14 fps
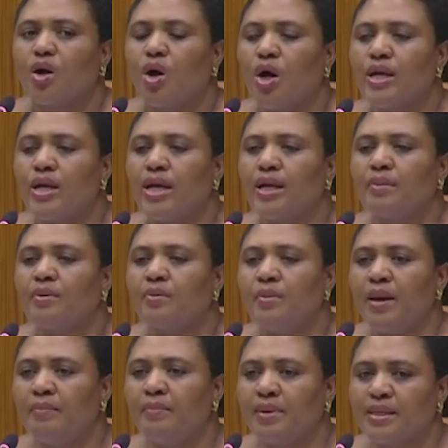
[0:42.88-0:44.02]
Honourable
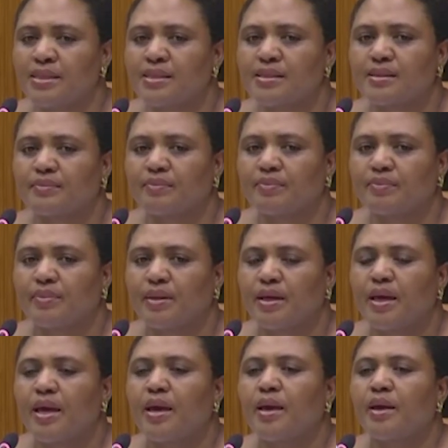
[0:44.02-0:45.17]
Members,
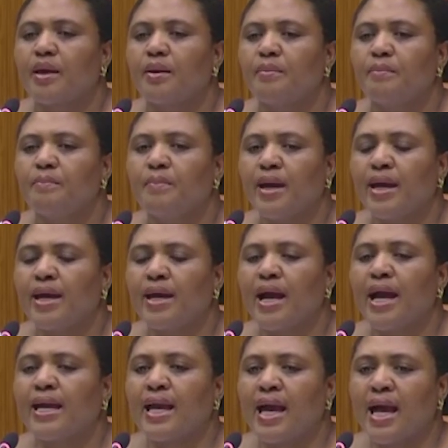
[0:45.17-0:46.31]
may
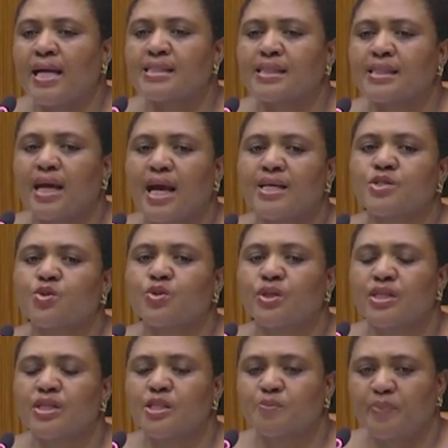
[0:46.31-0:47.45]
I ask us to
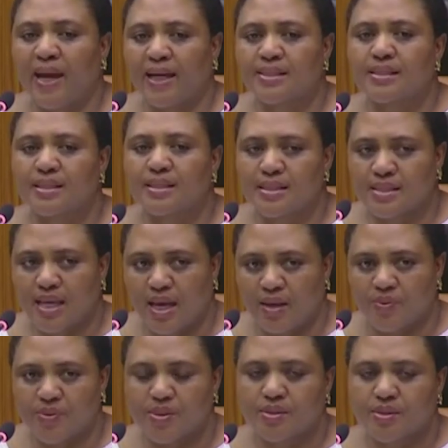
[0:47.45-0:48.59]
respect this
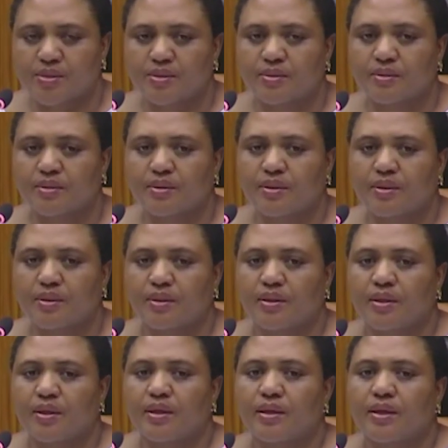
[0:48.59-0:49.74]
House?
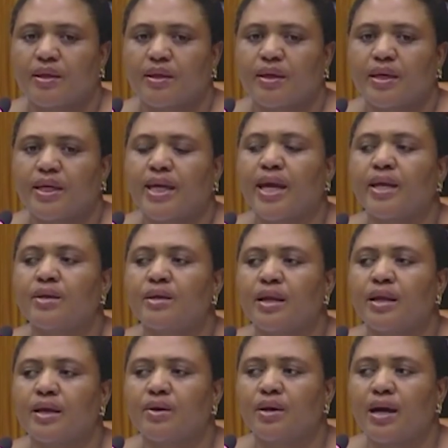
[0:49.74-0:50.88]
Can
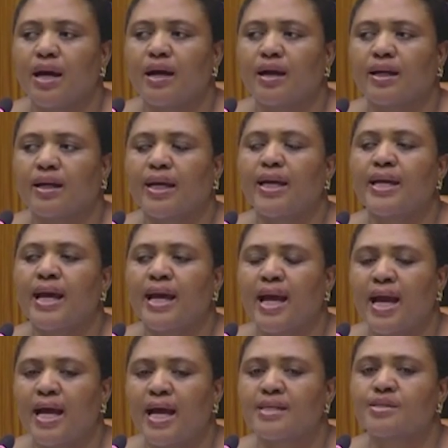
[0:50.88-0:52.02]
I
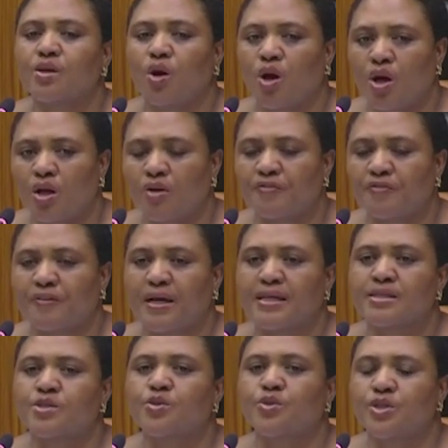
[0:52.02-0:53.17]
ask all of
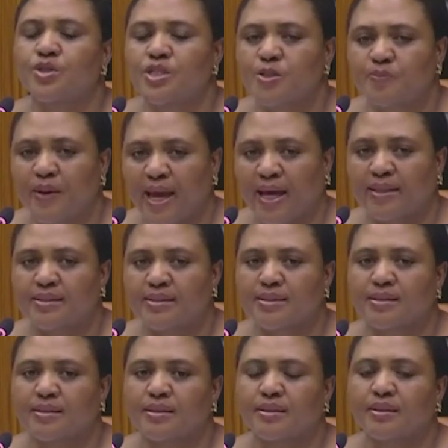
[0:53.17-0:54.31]
us to
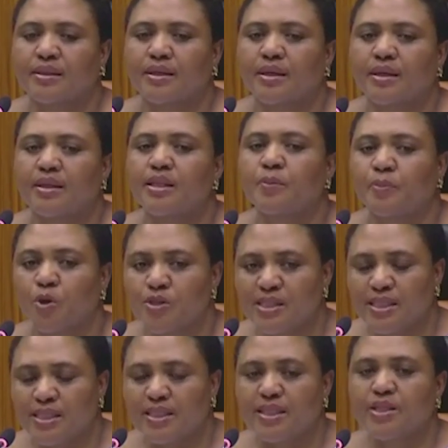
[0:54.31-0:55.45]
respect the
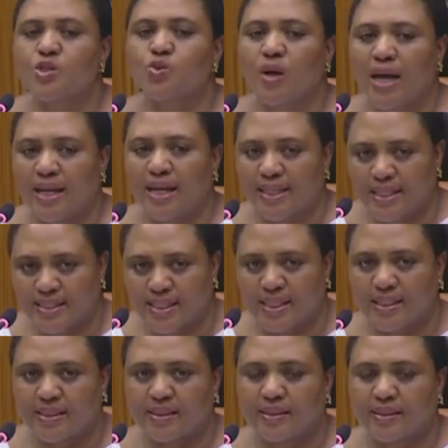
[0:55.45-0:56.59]
proceedings we're
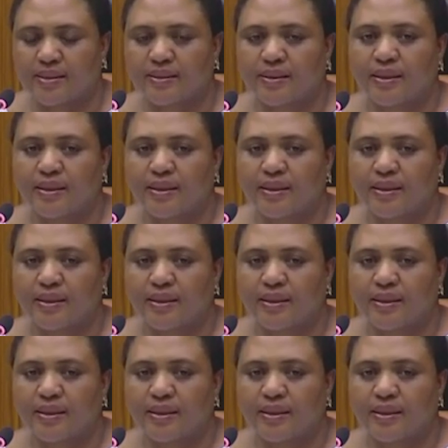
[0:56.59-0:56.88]
undertaking?